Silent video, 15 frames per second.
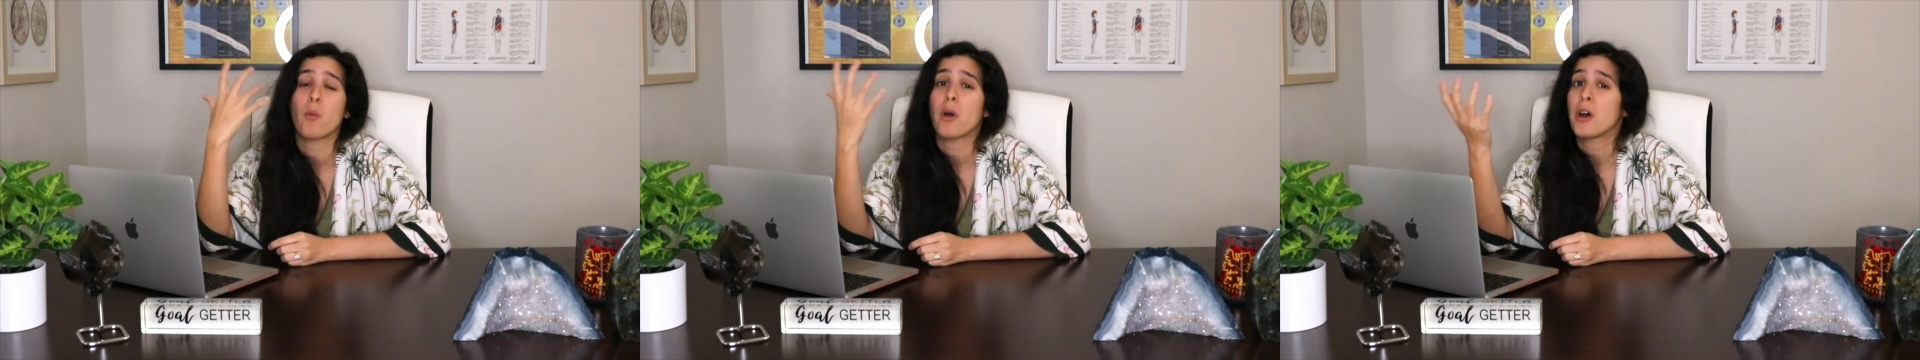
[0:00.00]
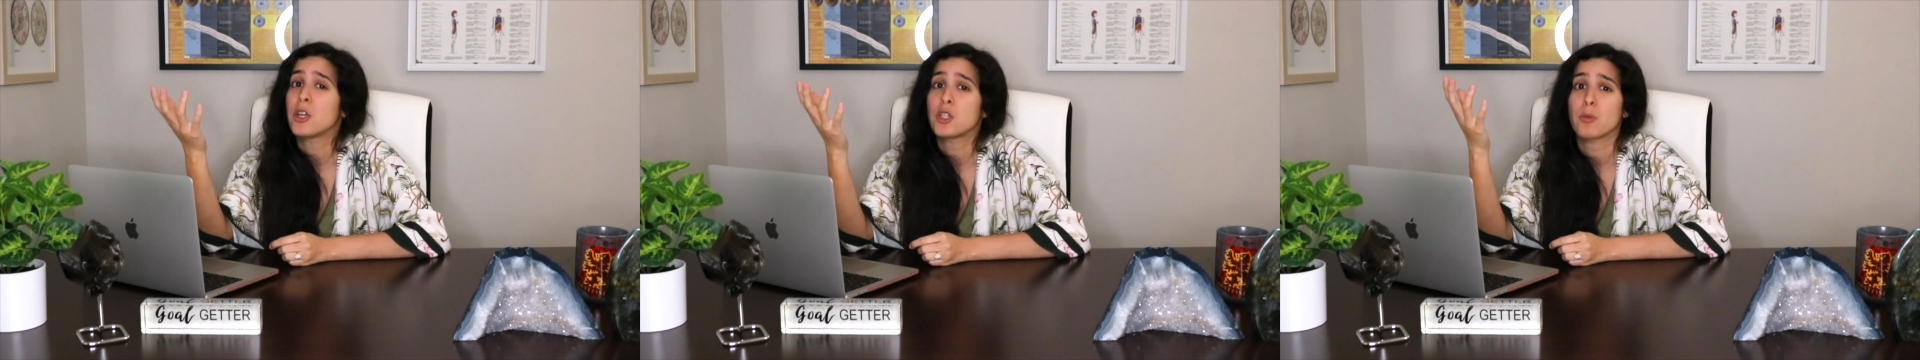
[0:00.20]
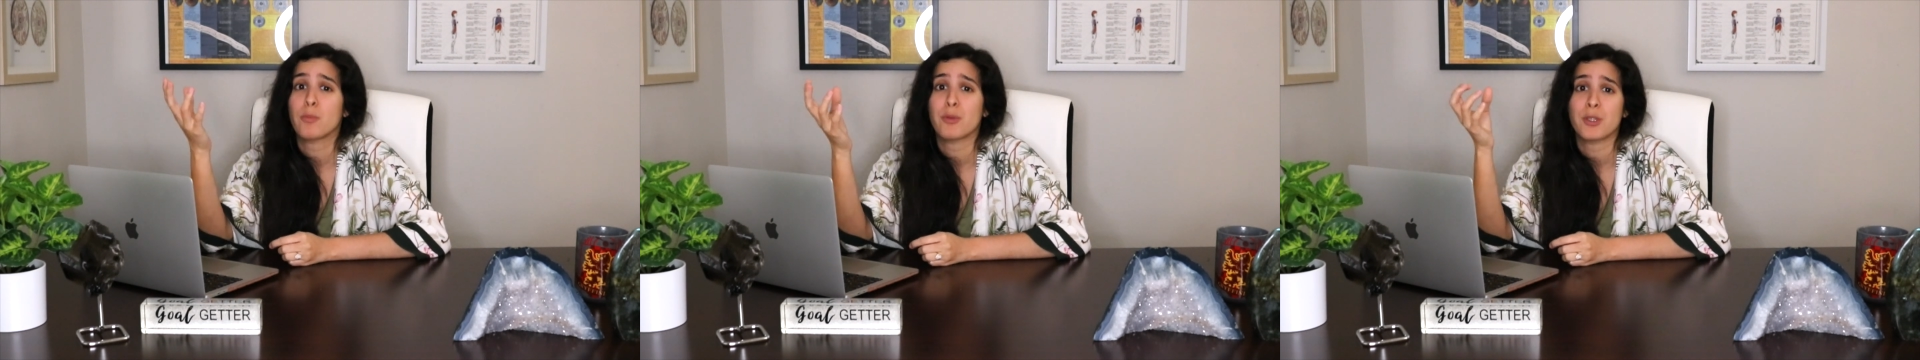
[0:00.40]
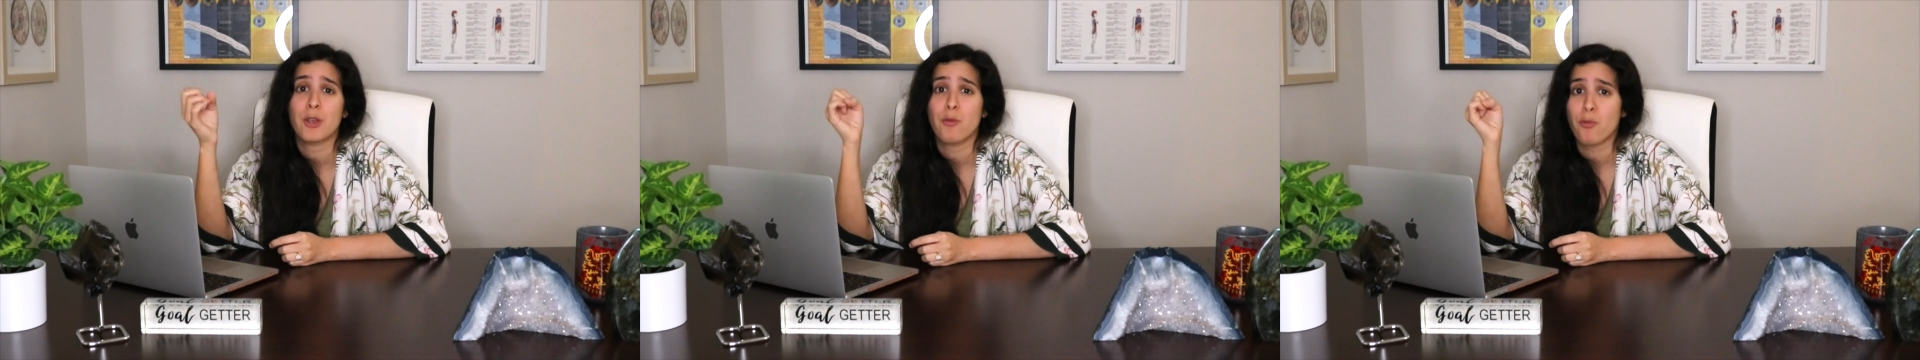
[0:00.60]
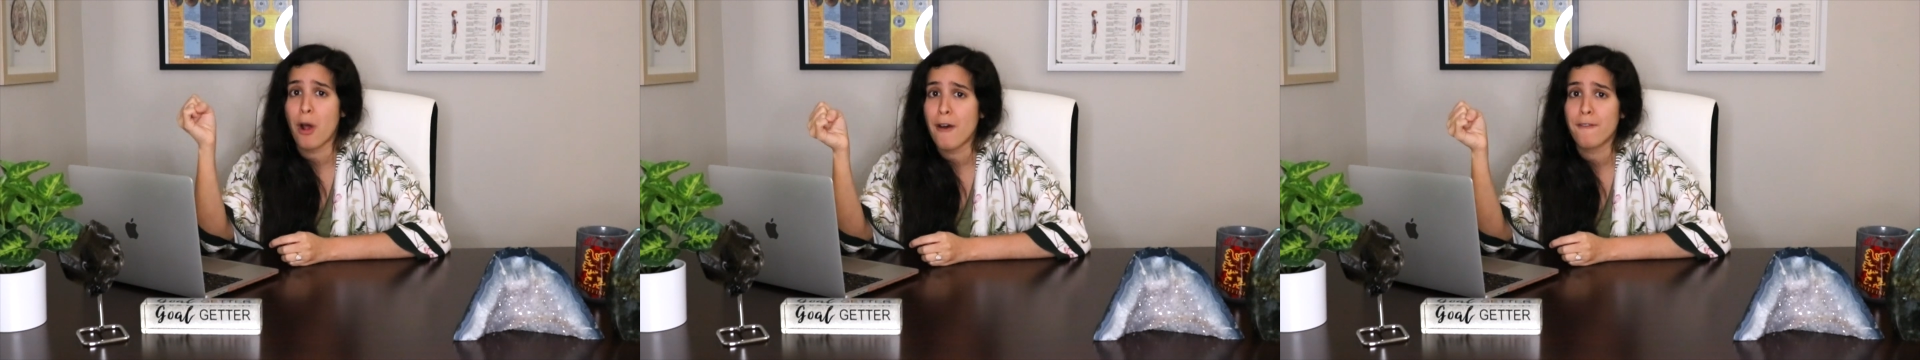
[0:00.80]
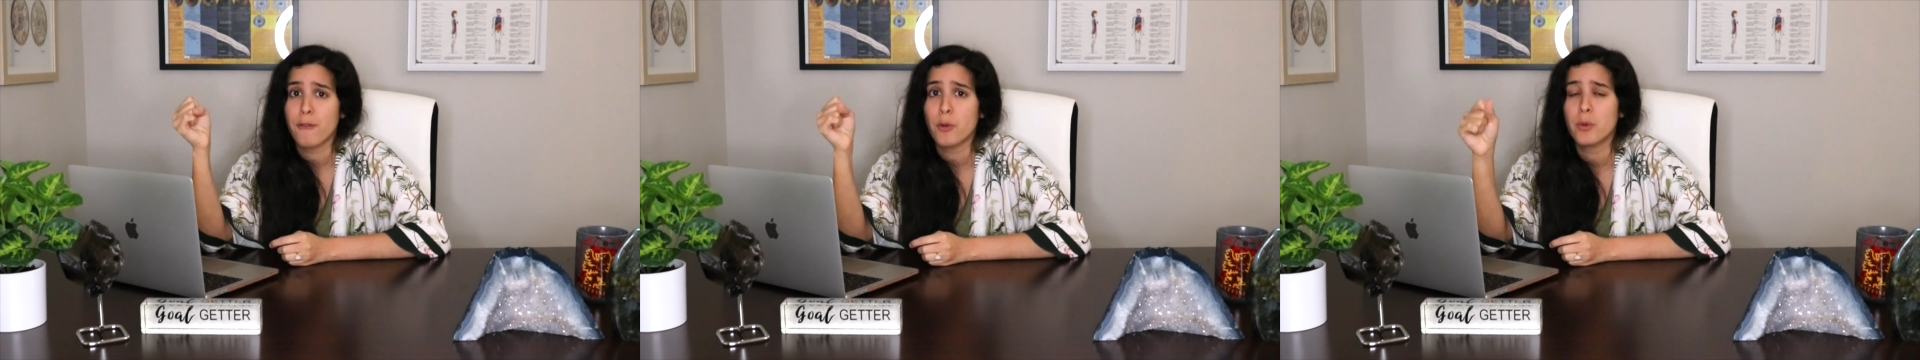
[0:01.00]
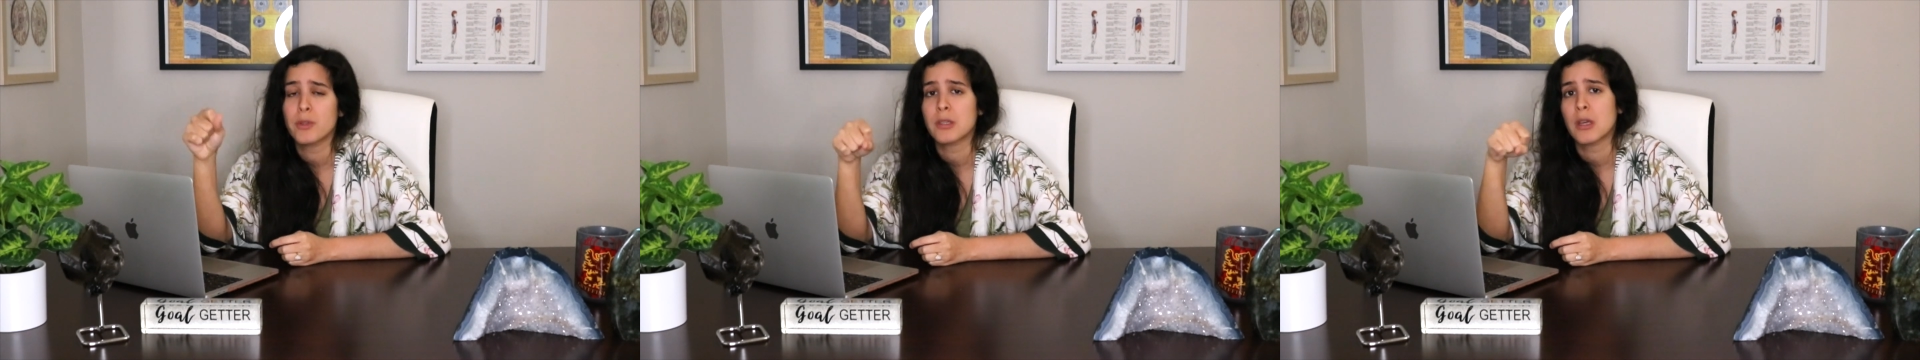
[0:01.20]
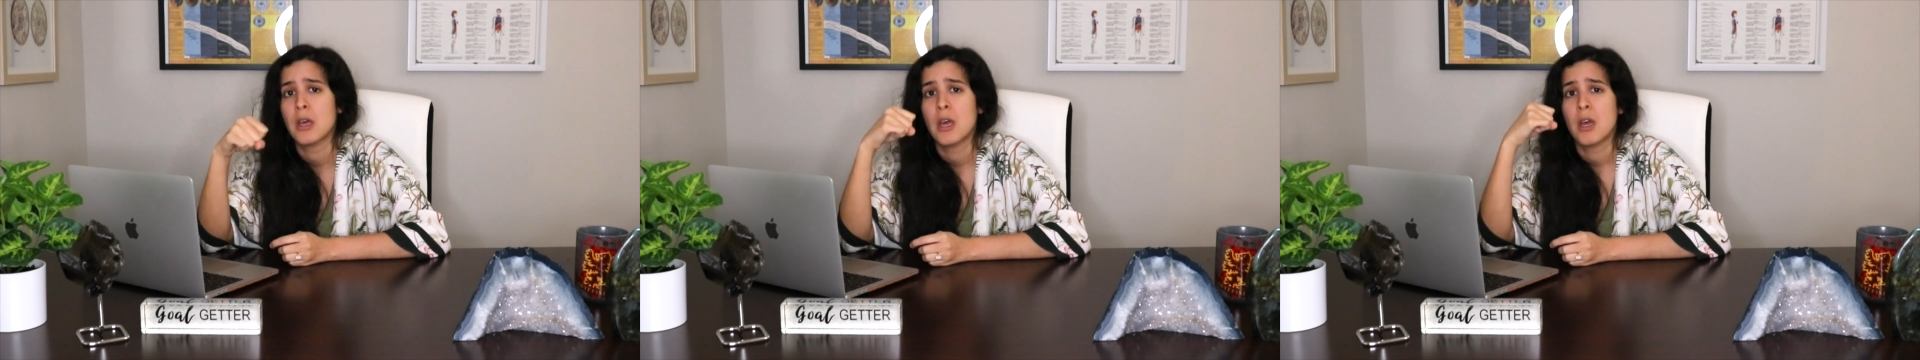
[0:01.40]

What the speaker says: 100% raw foods,